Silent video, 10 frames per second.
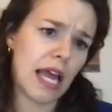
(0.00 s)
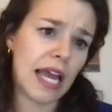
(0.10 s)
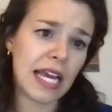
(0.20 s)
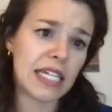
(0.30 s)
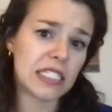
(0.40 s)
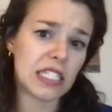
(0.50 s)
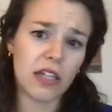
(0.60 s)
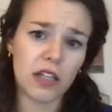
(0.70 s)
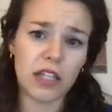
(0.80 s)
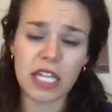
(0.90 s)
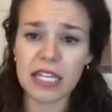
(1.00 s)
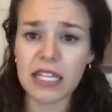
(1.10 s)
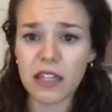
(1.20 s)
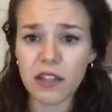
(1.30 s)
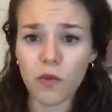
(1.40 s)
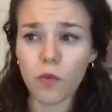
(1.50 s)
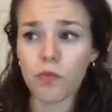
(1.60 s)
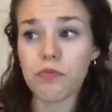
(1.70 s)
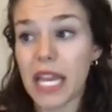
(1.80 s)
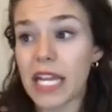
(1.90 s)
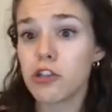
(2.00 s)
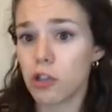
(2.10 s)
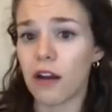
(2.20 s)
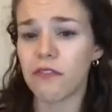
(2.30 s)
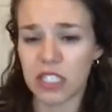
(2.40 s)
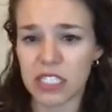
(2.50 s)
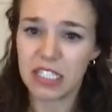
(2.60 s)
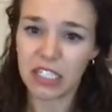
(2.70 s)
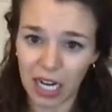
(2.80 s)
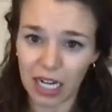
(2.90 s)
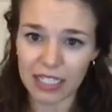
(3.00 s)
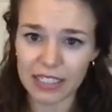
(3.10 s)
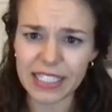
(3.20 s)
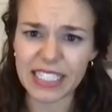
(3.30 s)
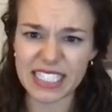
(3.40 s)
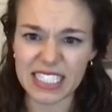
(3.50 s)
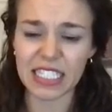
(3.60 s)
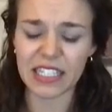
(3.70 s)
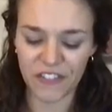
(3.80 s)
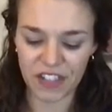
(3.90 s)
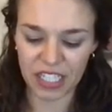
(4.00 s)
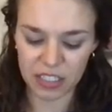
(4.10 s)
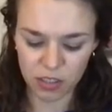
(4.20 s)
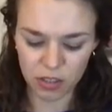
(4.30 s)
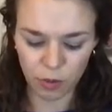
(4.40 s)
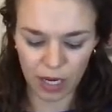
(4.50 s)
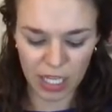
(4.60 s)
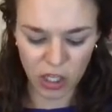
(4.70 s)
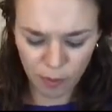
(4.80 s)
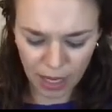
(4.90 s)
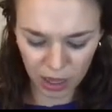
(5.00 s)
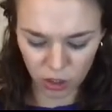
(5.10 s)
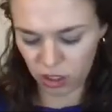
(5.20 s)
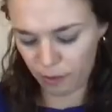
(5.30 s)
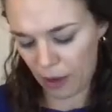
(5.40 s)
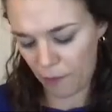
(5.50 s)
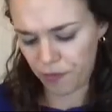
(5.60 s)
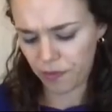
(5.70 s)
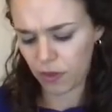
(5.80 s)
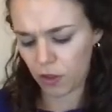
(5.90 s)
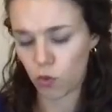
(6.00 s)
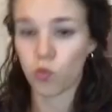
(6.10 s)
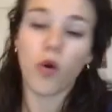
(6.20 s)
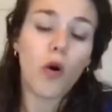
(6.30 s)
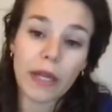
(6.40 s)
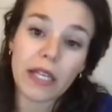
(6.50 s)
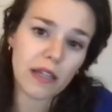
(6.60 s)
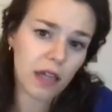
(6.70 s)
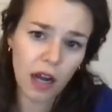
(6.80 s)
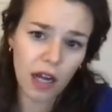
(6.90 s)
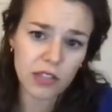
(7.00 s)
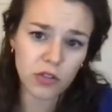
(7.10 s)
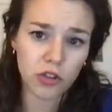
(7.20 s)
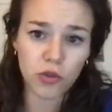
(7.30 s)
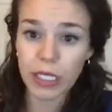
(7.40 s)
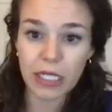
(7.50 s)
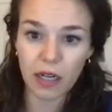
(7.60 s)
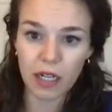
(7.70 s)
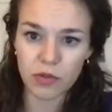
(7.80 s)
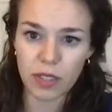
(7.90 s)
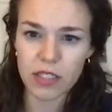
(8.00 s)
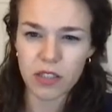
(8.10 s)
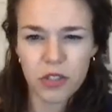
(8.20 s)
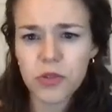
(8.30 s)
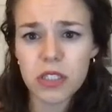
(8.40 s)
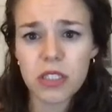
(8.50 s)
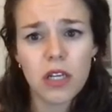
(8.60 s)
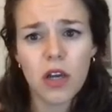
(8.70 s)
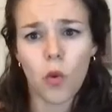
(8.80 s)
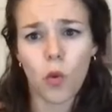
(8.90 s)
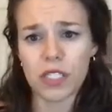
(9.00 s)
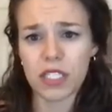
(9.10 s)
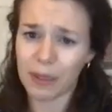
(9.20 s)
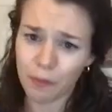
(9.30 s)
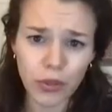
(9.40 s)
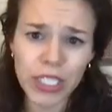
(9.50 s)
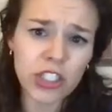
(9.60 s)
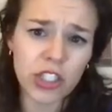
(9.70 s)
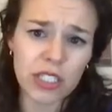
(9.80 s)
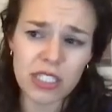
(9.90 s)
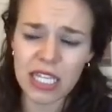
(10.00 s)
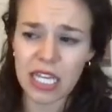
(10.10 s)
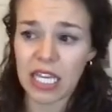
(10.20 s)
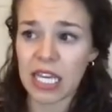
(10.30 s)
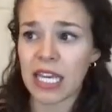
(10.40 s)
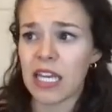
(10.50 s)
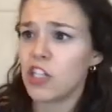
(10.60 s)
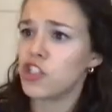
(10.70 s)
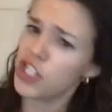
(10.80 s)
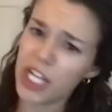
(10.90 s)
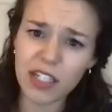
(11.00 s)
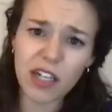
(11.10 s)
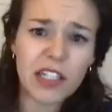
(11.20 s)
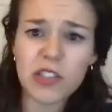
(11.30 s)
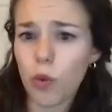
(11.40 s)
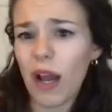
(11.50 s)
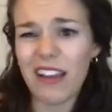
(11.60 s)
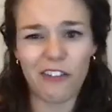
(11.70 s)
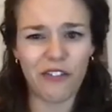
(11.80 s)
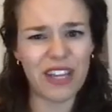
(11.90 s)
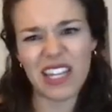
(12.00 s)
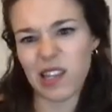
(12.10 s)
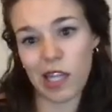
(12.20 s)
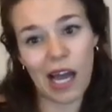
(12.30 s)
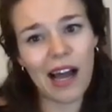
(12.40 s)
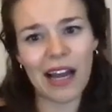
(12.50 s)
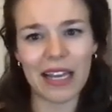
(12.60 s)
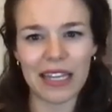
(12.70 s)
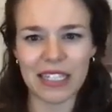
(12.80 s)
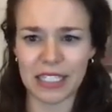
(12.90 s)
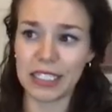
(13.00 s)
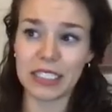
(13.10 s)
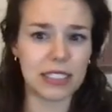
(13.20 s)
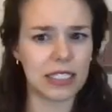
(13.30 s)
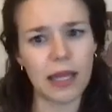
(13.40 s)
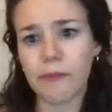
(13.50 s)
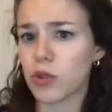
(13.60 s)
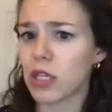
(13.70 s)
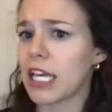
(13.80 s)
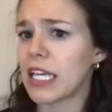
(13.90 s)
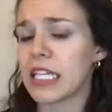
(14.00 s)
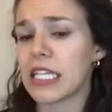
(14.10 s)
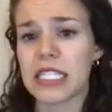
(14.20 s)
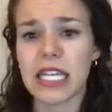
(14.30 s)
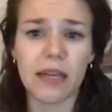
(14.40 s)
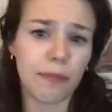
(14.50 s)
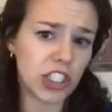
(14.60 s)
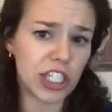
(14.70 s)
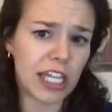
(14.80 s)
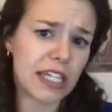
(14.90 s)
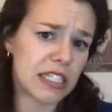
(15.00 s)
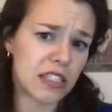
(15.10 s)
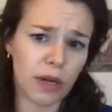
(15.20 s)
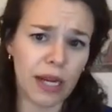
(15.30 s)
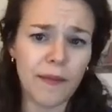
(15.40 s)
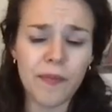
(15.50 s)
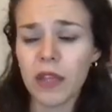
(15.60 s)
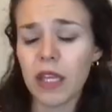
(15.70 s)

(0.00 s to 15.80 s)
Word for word: And the n- nature of this God is significant, right? You might learn about Roman gods or Greek gods, right? Zeus was capricious. He cheated on his wife. He lied. He slept with ladies. He had a bunch of kids, right?